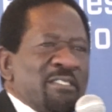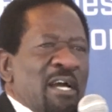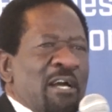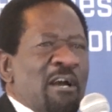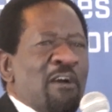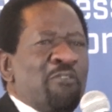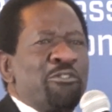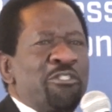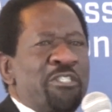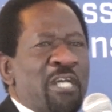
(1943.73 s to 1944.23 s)

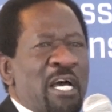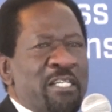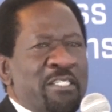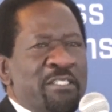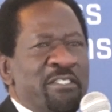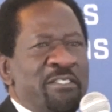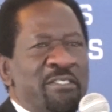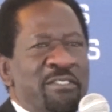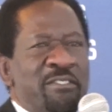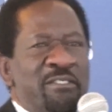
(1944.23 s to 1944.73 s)

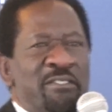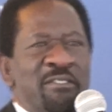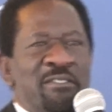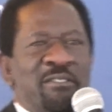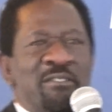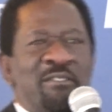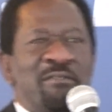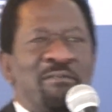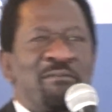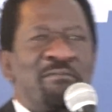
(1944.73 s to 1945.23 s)
accountants,
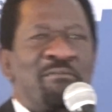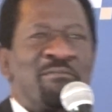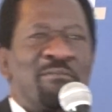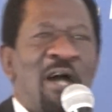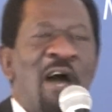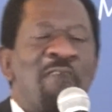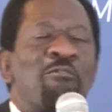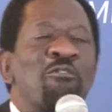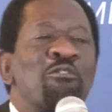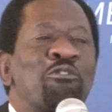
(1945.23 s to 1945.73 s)

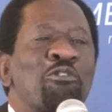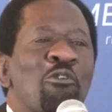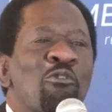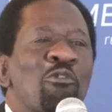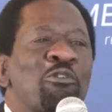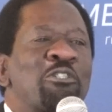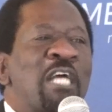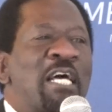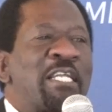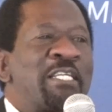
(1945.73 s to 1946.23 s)
have also
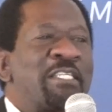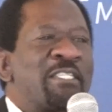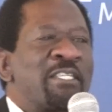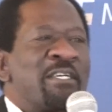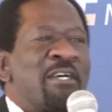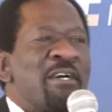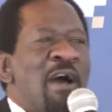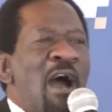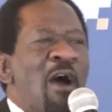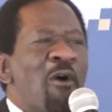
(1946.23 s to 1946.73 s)
looked at
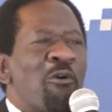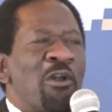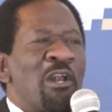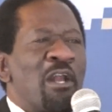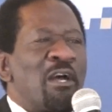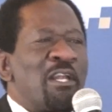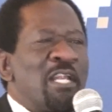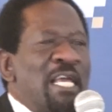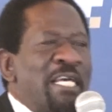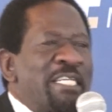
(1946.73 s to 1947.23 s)

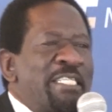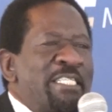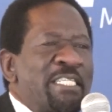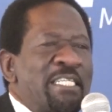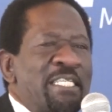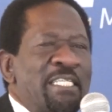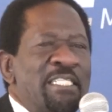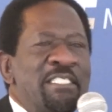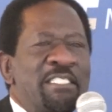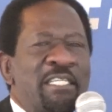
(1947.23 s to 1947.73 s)
how
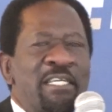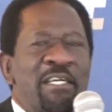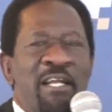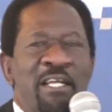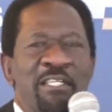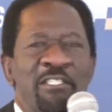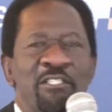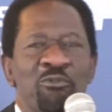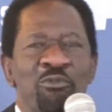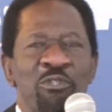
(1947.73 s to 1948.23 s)
lending
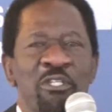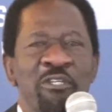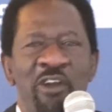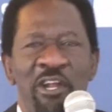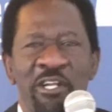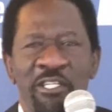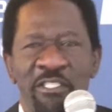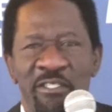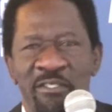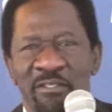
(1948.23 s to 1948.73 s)
integrates with
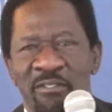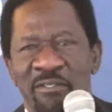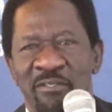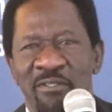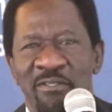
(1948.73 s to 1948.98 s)
credit.